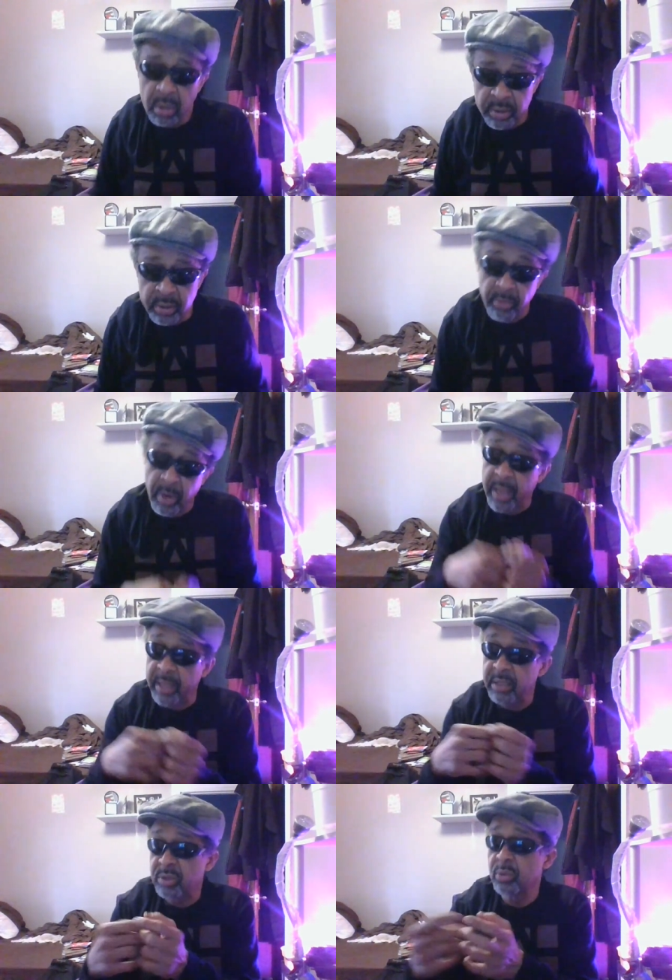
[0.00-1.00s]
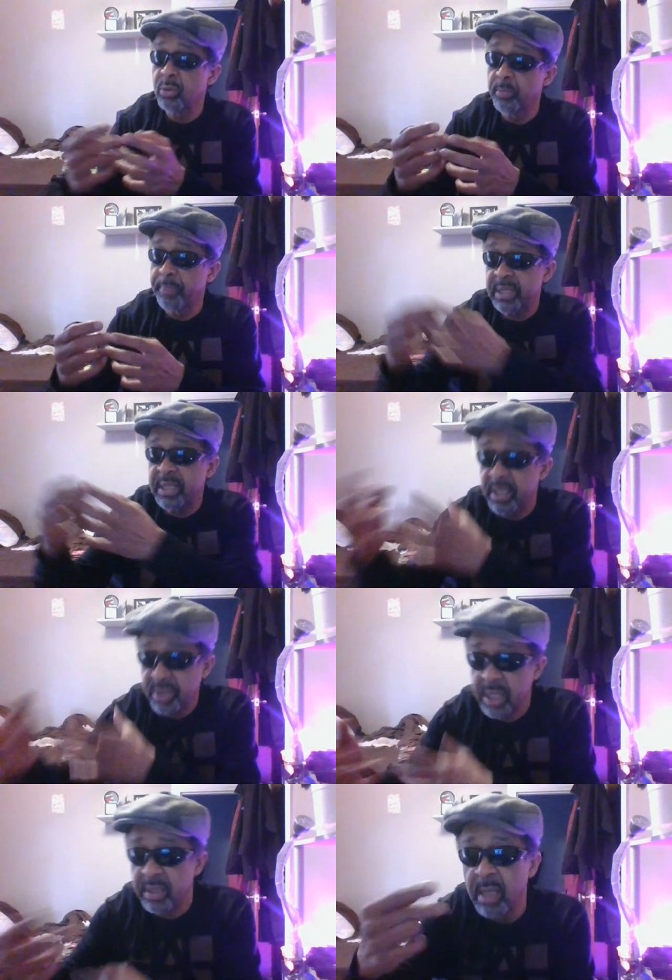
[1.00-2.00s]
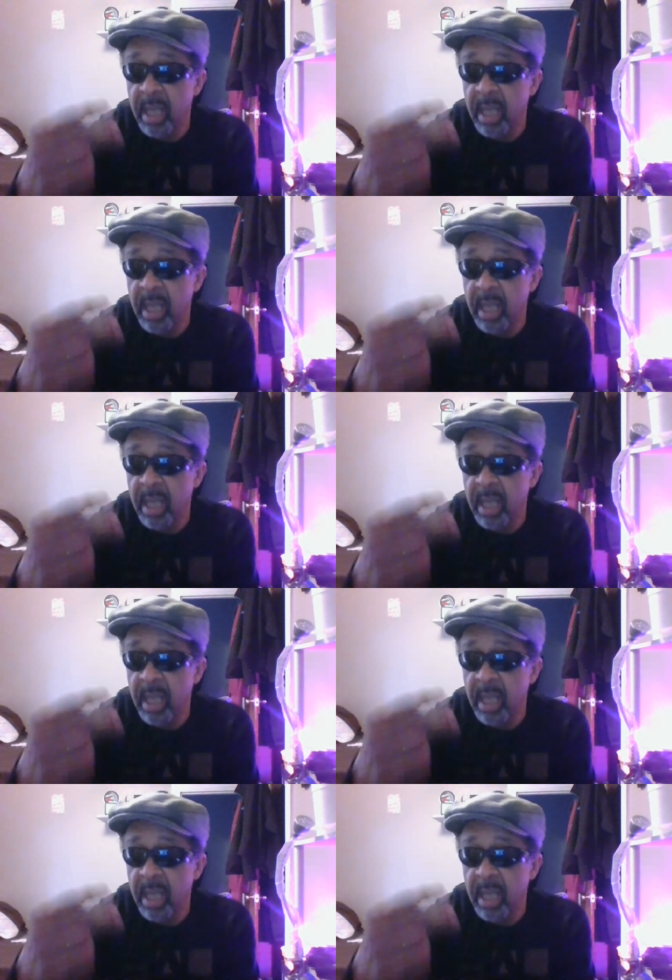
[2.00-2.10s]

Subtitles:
the right to petition